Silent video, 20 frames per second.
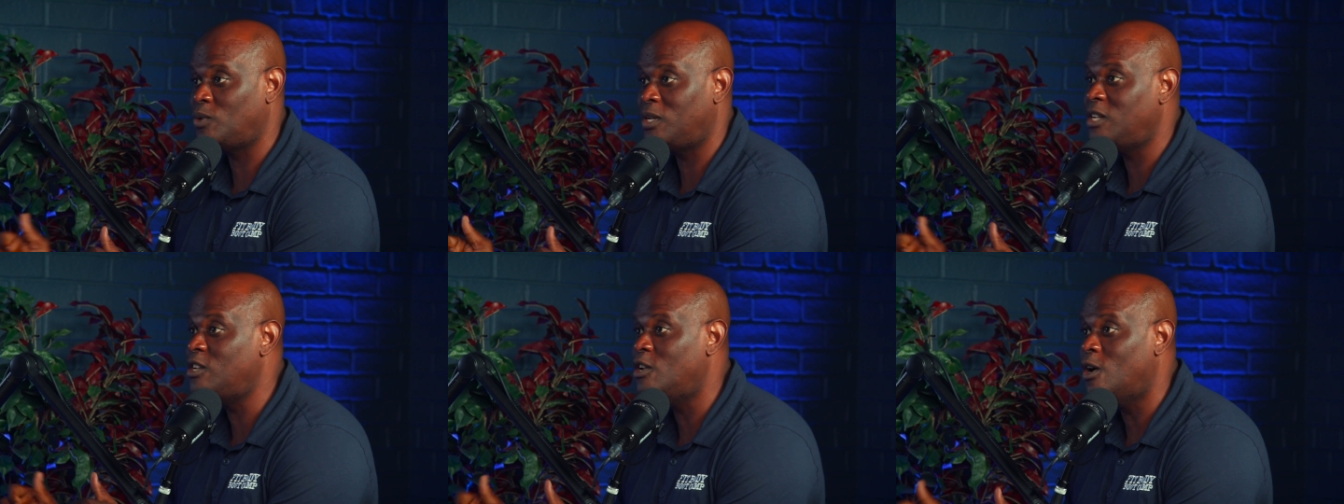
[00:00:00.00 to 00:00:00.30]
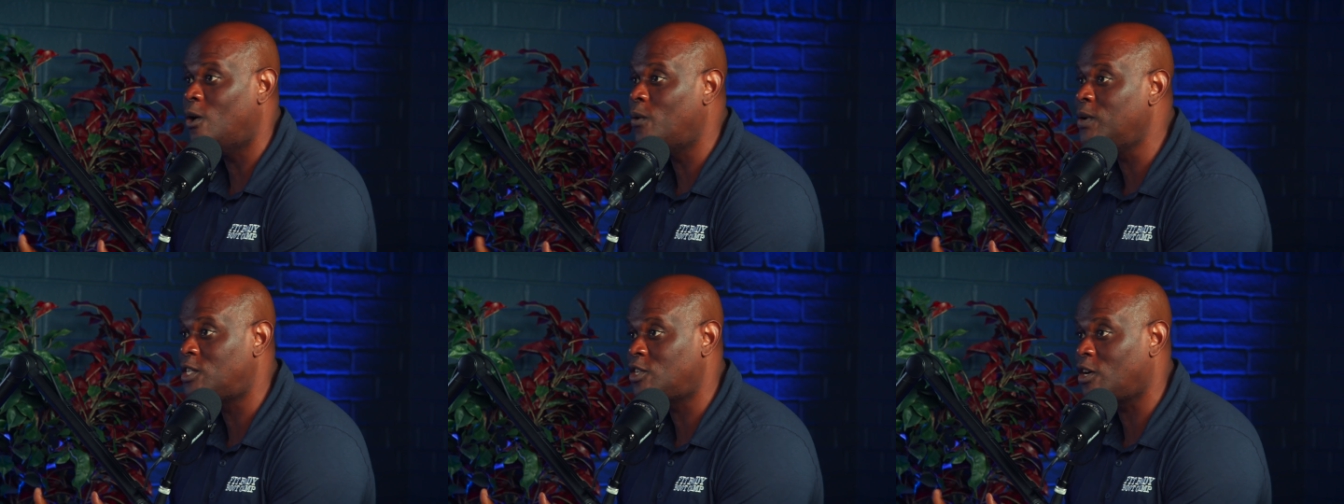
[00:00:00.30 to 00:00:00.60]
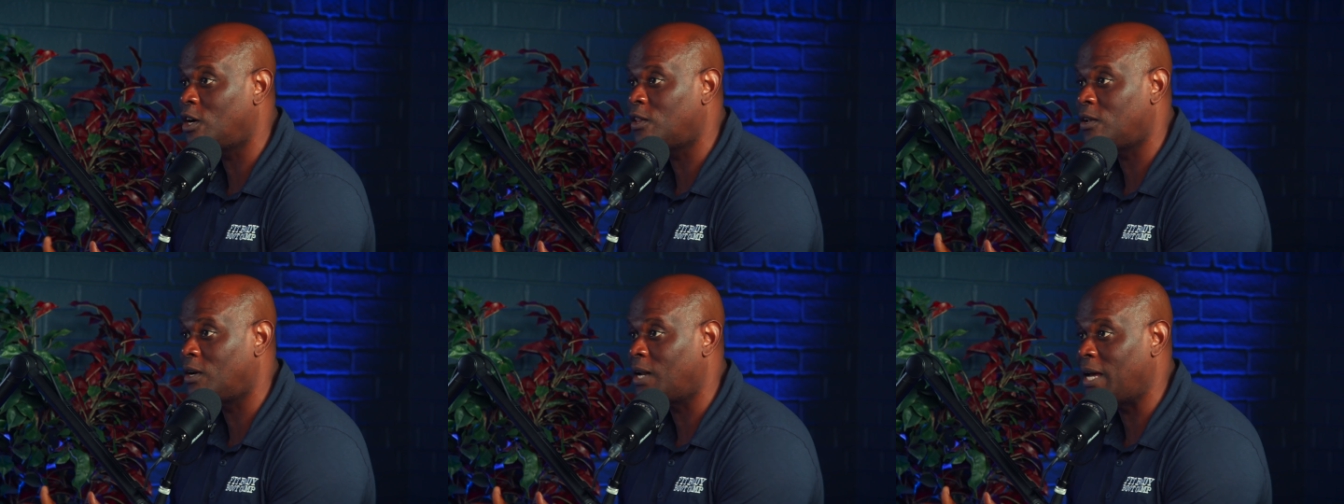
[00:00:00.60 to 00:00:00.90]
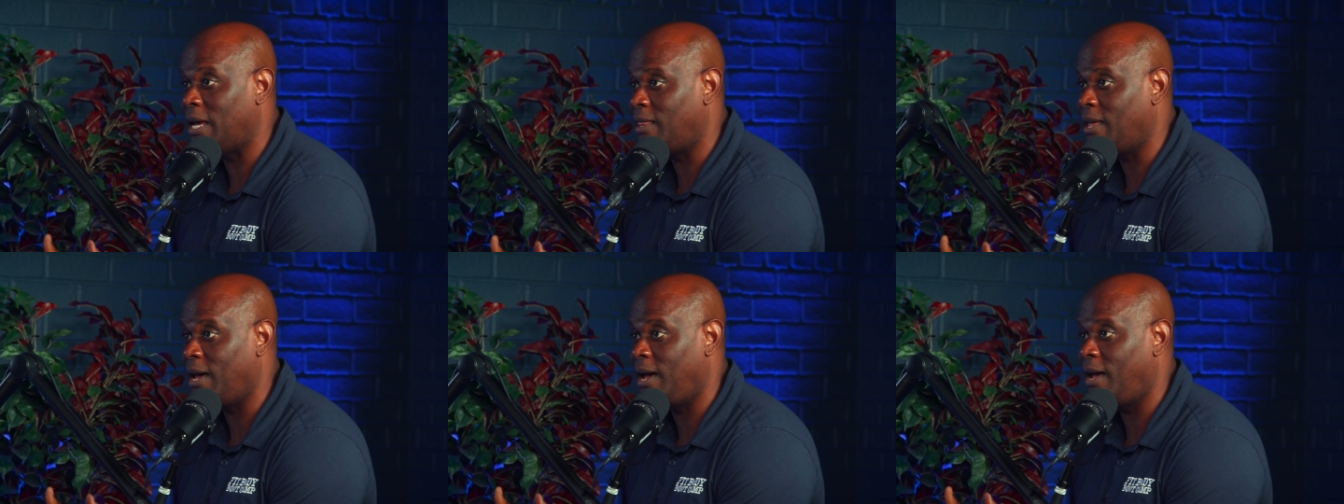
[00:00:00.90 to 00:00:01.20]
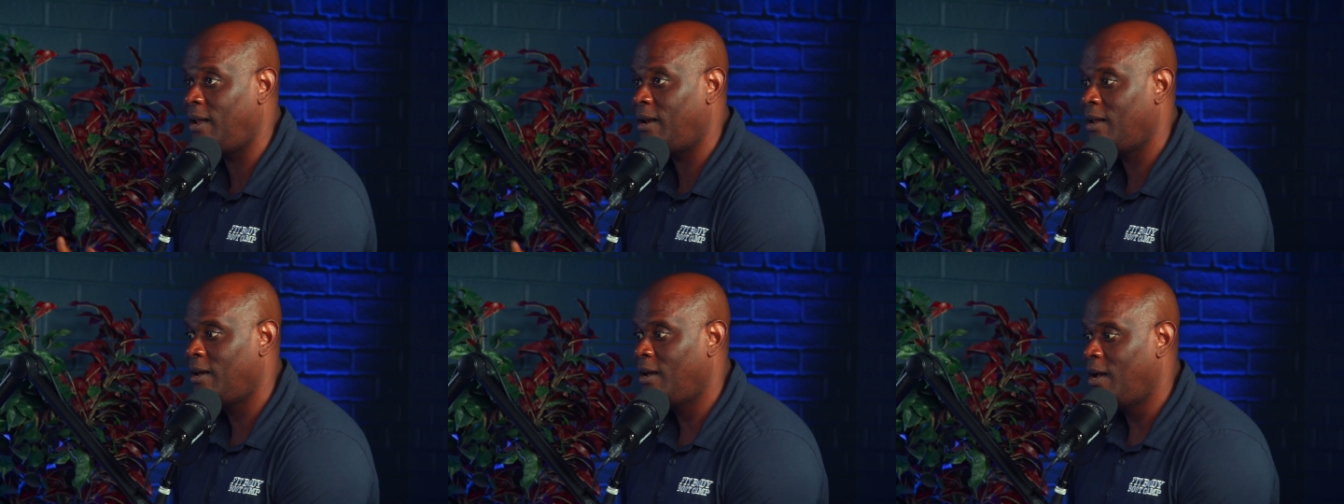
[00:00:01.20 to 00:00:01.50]
We didn't know each other like
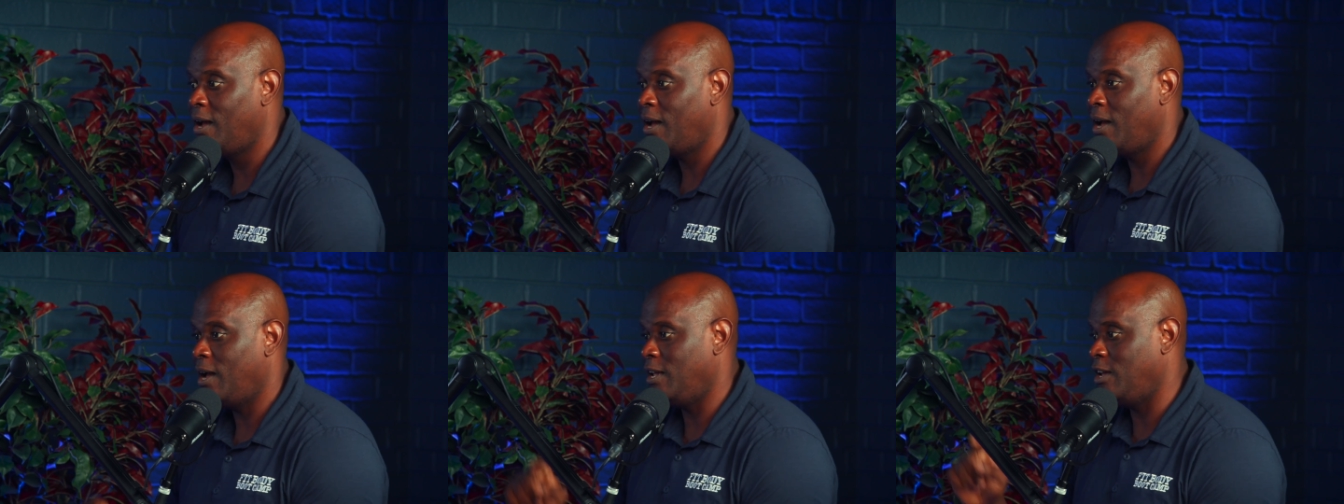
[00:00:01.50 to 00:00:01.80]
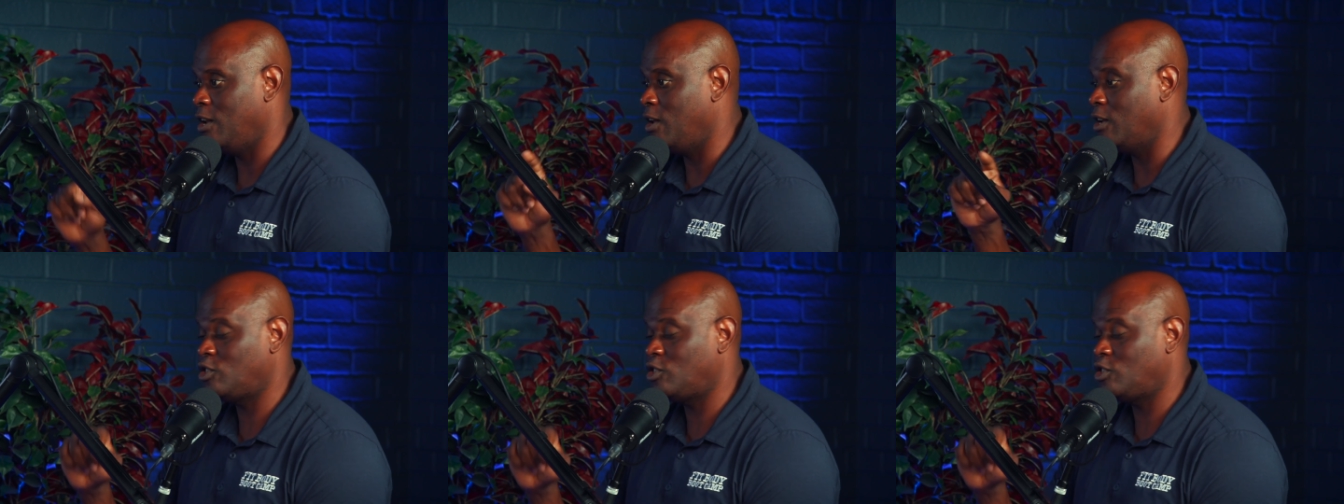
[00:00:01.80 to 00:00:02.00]
that. You know,